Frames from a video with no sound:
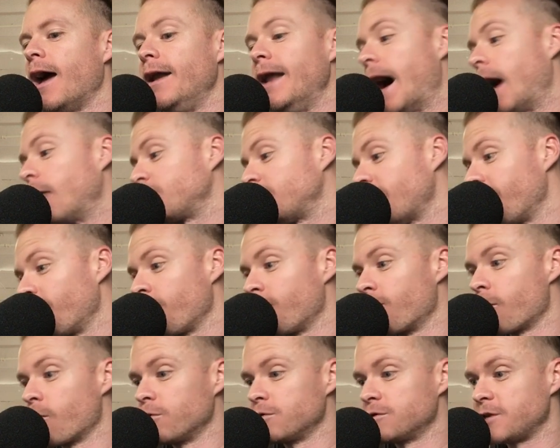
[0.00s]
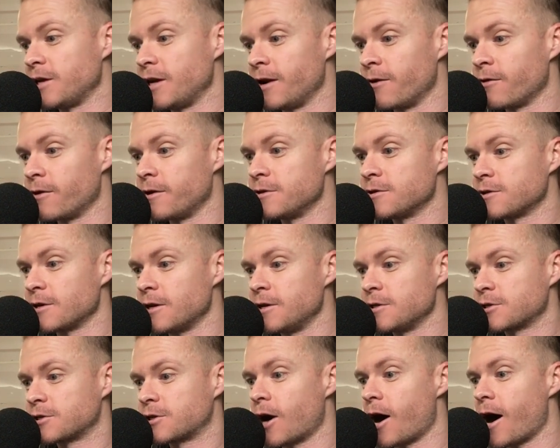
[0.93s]
Now Terry Rozier
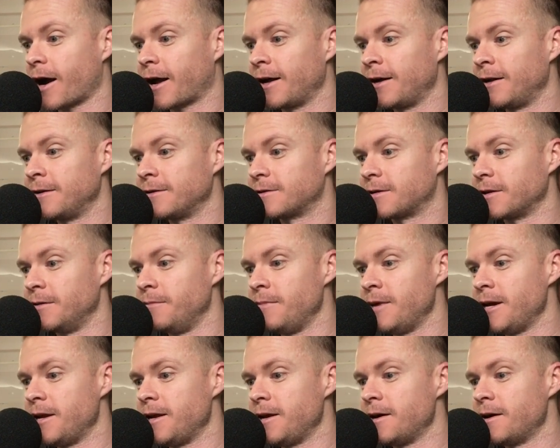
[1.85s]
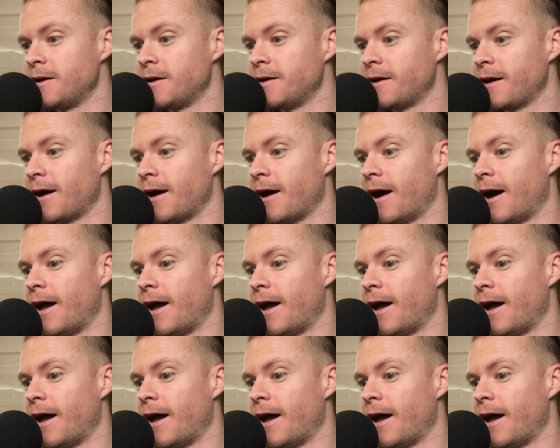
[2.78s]
is talking to the media.